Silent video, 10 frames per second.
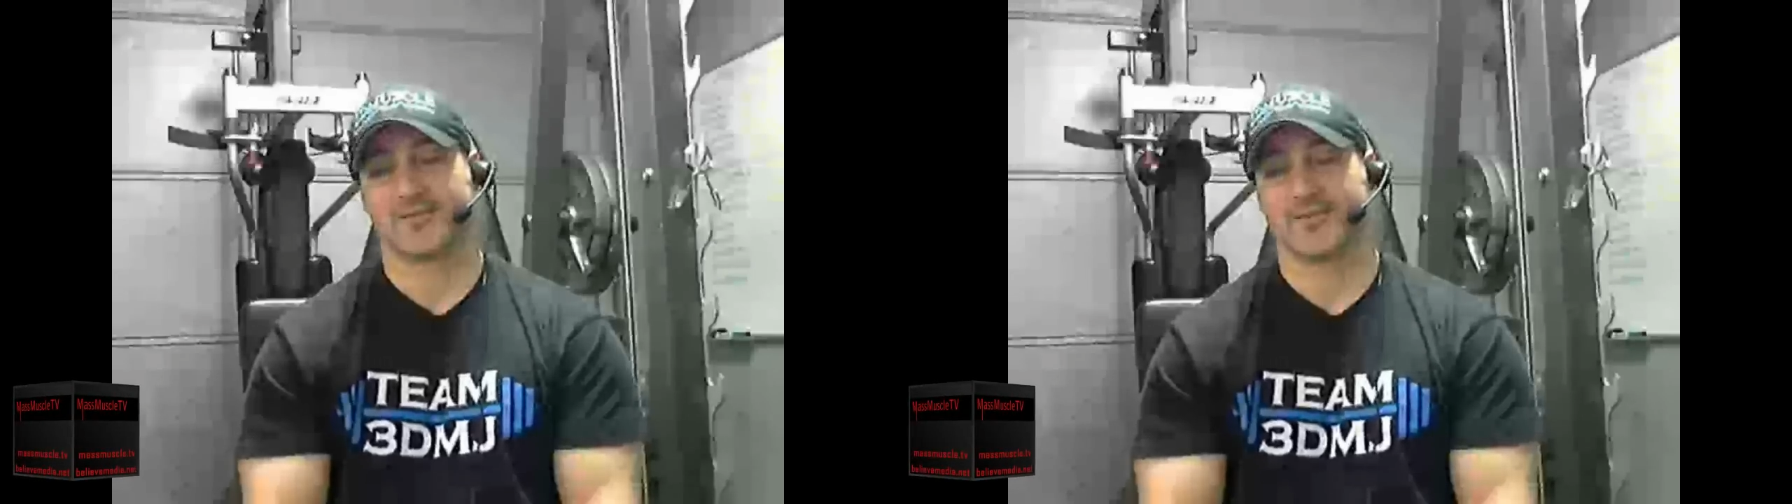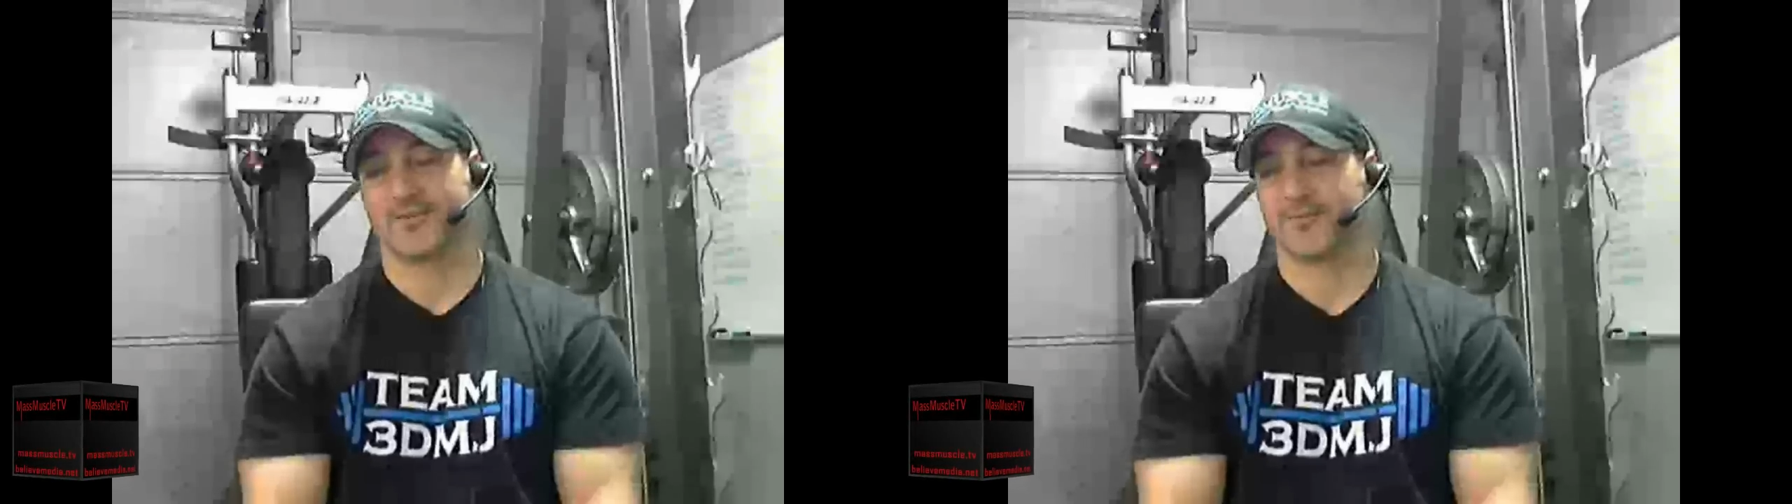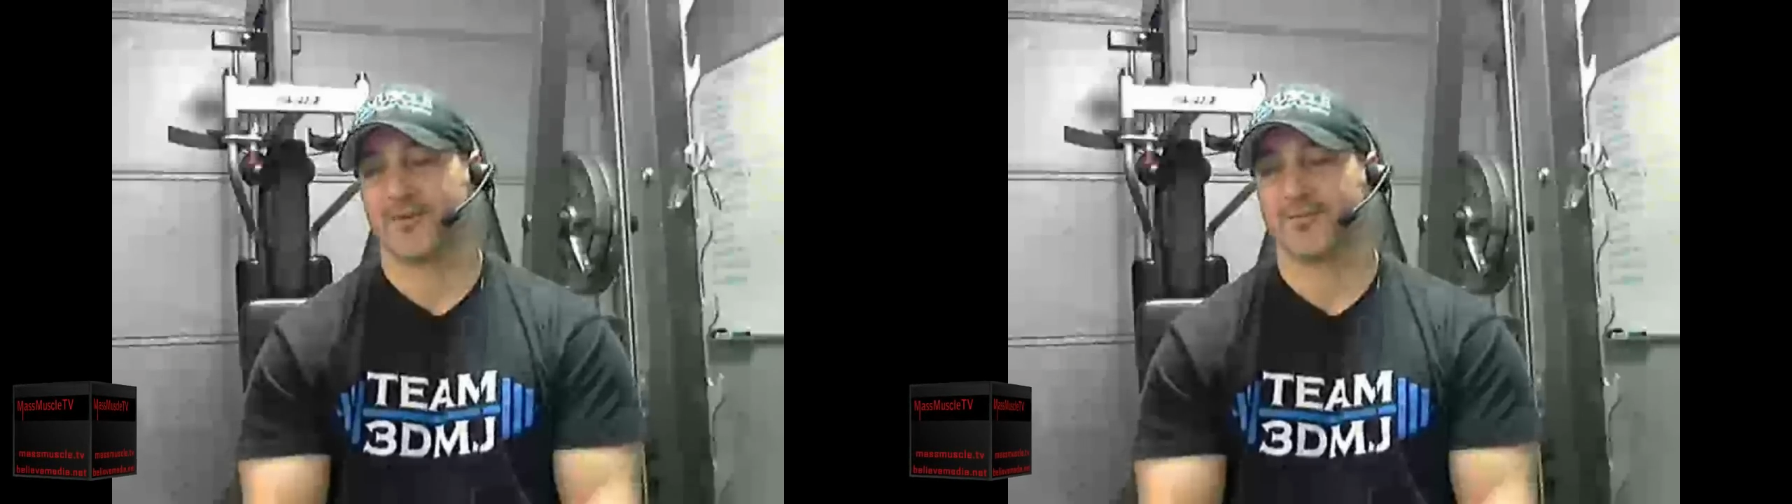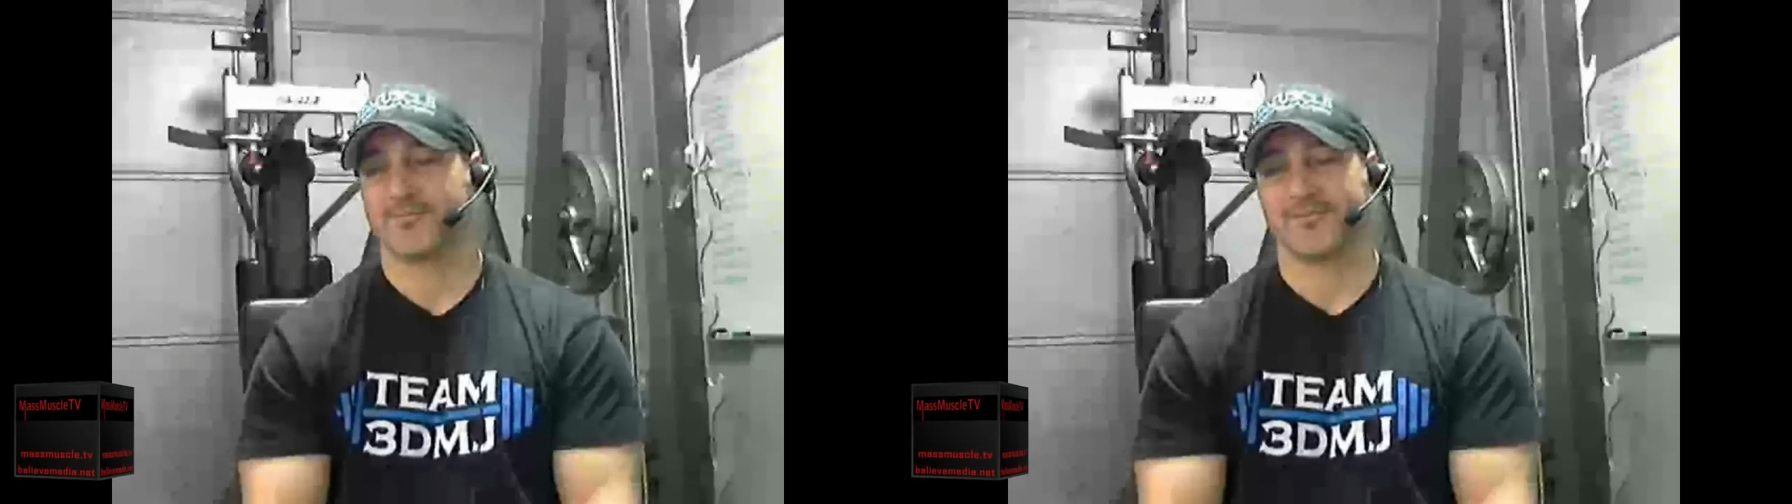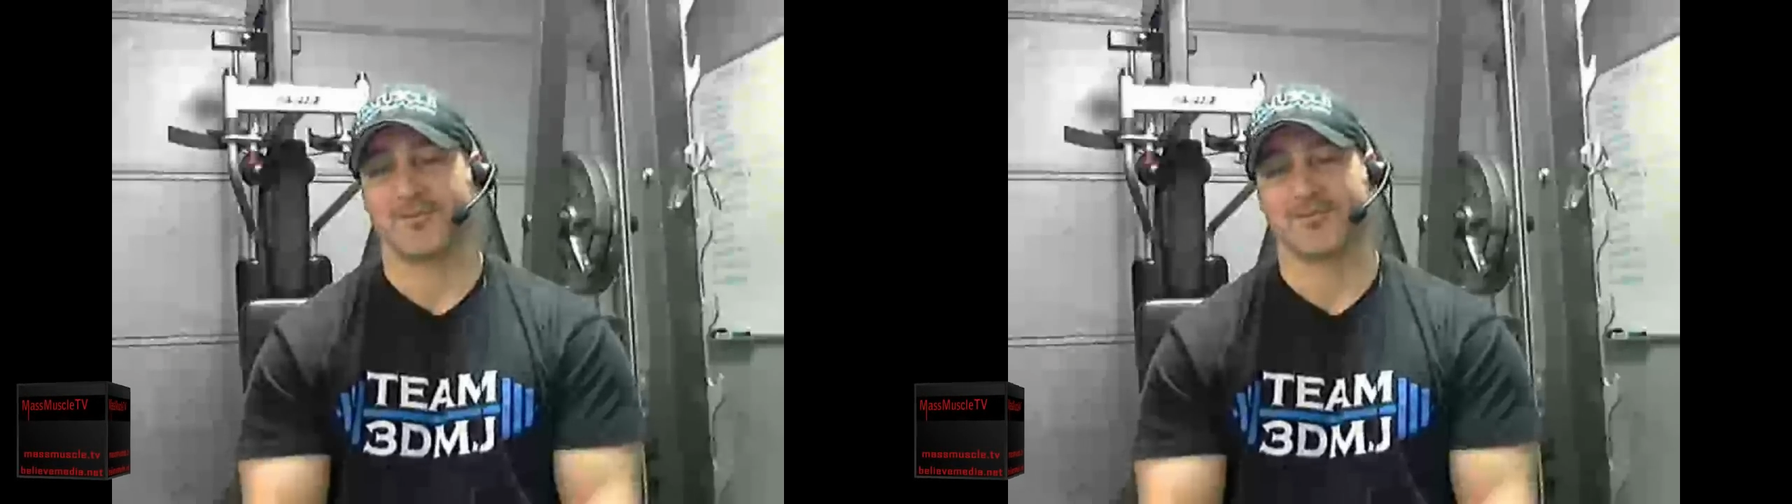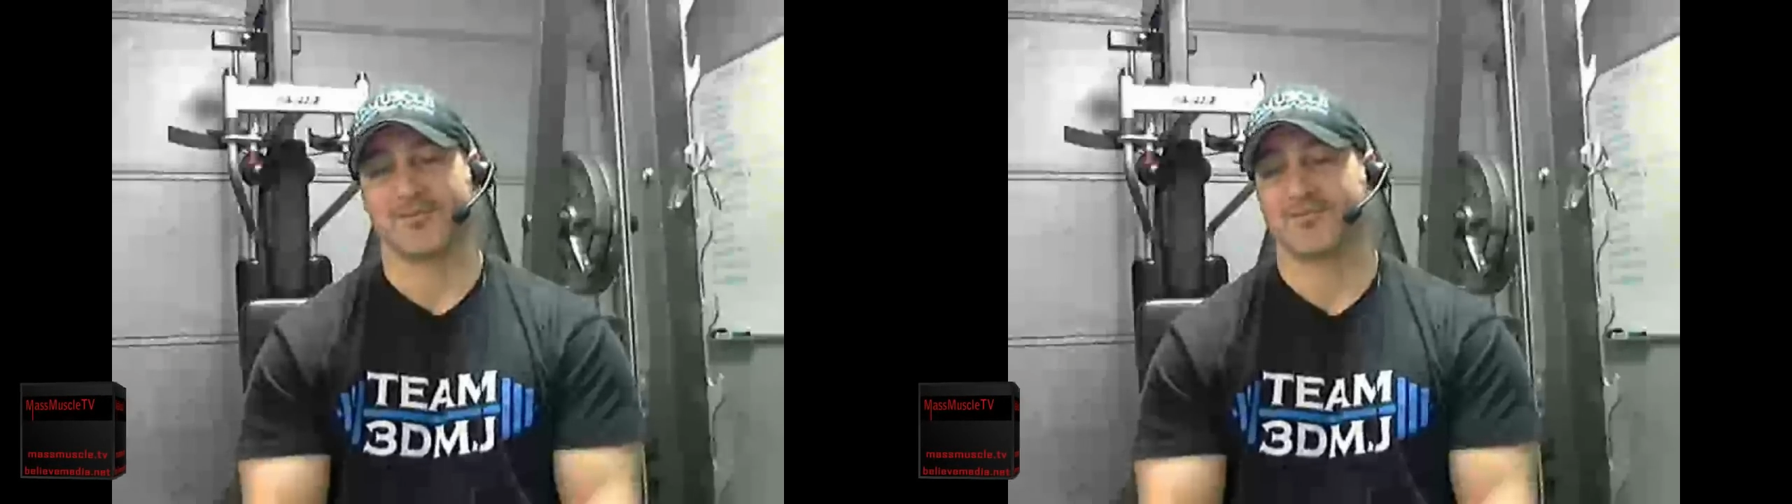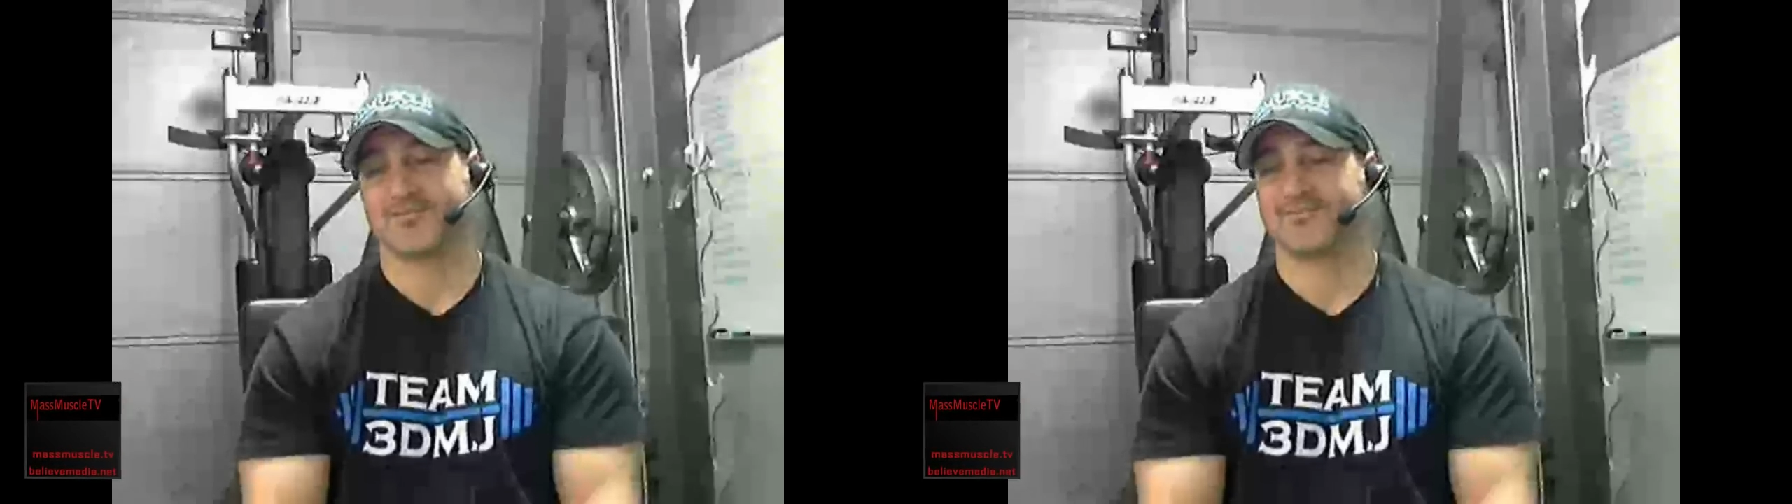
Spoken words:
contest prep, you know,